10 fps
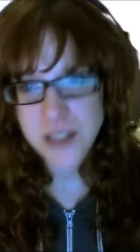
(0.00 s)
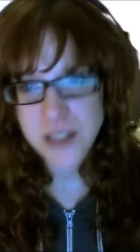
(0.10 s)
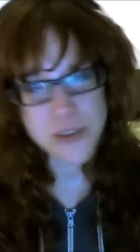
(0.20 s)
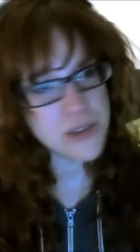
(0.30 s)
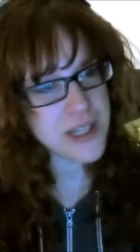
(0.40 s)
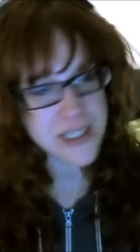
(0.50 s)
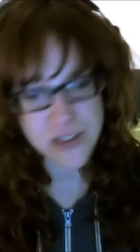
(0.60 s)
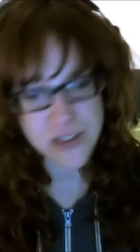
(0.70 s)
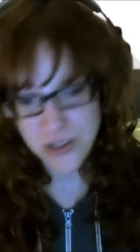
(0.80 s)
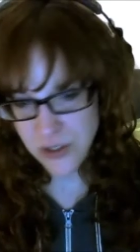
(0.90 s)
you don't like
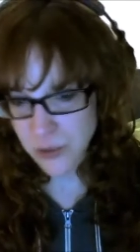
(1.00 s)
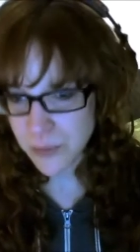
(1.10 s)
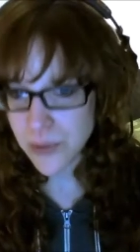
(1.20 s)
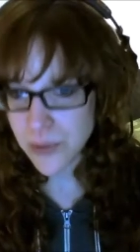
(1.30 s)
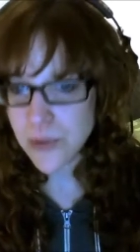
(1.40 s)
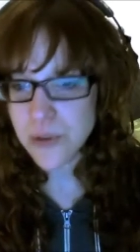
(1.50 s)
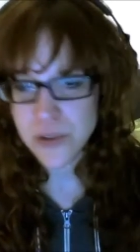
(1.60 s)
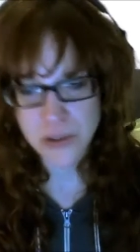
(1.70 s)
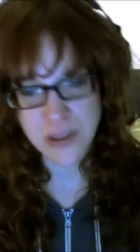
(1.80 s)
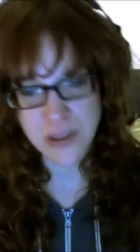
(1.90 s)
his humor, you
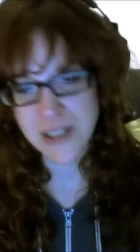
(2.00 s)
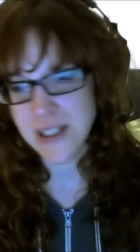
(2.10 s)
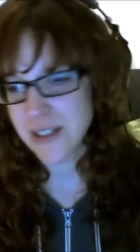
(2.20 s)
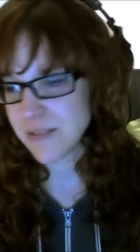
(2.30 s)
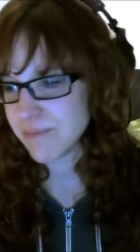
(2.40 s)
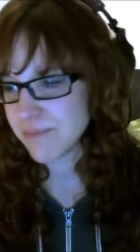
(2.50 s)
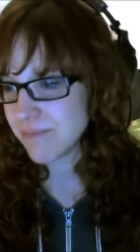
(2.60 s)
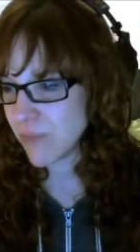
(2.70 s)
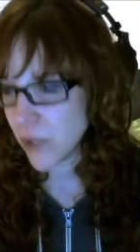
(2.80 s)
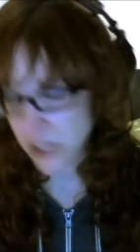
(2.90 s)
don't like
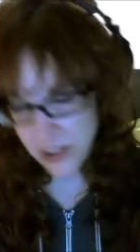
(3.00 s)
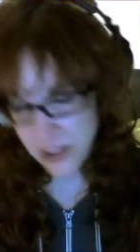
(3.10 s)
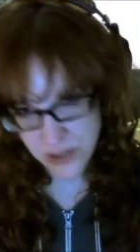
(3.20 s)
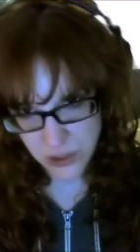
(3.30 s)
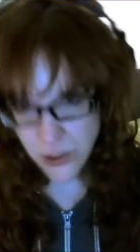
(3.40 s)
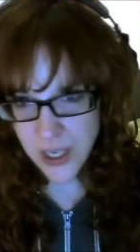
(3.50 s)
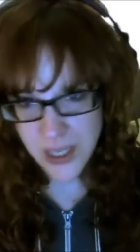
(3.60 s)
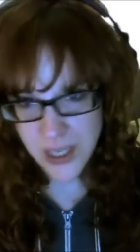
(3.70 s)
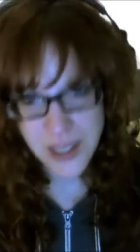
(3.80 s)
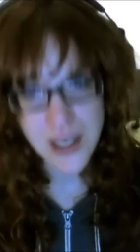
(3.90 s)
what he's
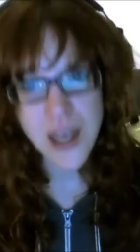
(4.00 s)
doing,